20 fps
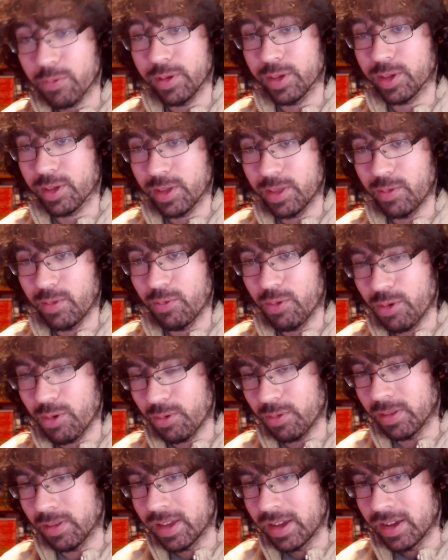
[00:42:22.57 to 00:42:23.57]
risks in the
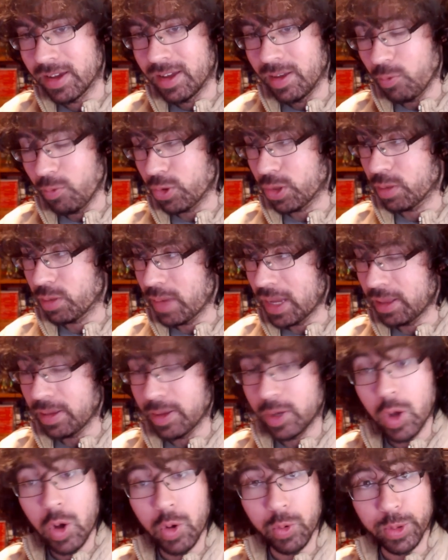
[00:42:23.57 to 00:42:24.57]
world, which is mainly
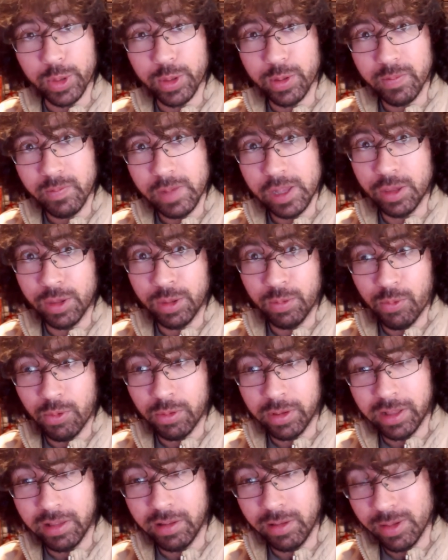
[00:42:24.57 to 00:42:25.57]
ghosts, in this
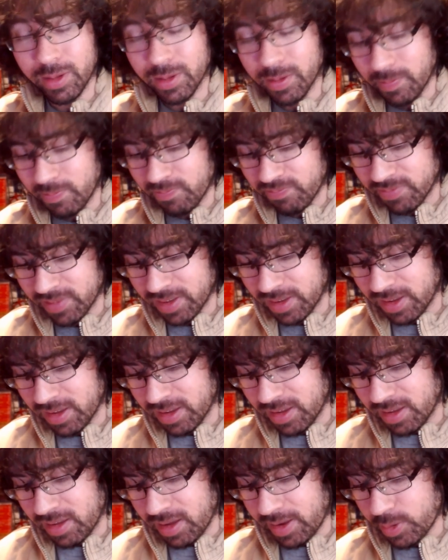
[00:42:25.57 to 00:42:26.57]
world at least.
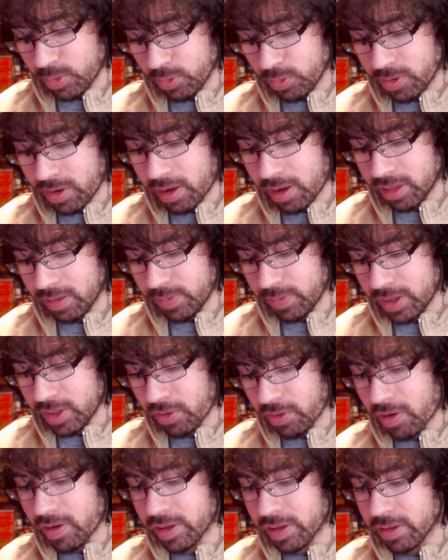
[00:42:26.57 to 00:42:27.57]
Initial concept. He
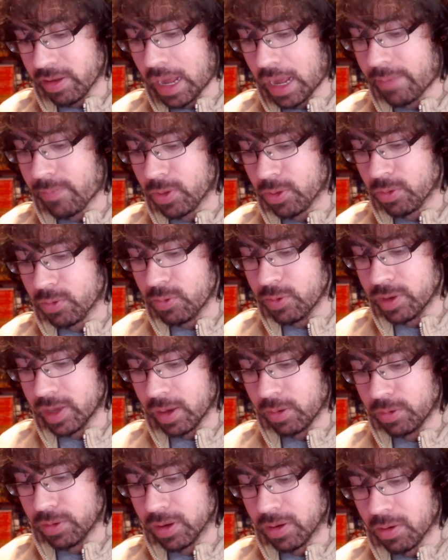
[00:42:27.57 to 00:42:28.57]
started as an officer who
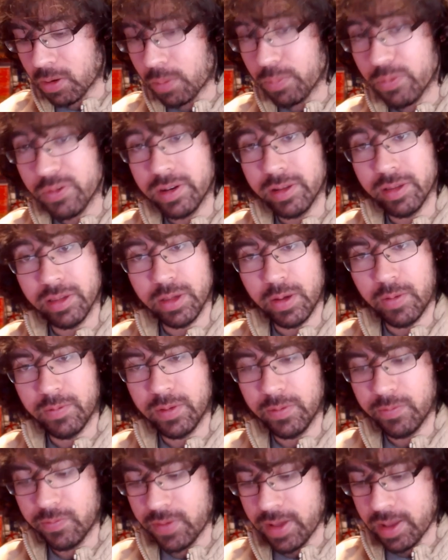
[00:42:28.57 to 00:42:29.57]
killed a culprit in
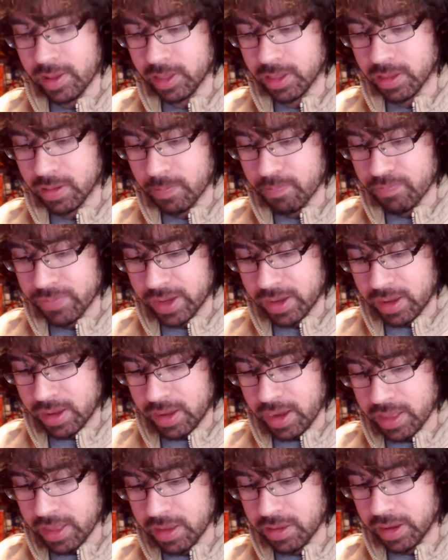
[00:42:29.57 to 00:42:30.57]
self-defense,
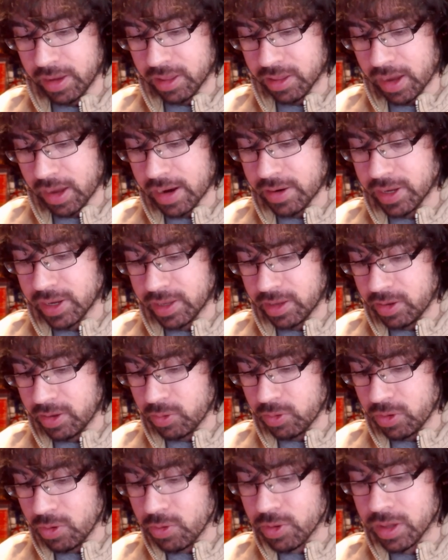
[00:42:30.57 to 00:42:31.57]
and then decided to
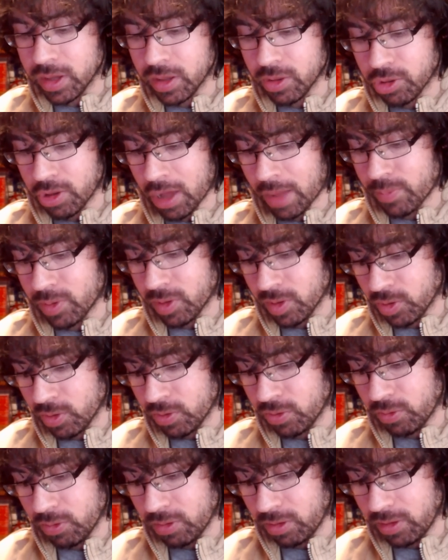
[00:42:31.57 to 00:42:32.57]
continue using his job position to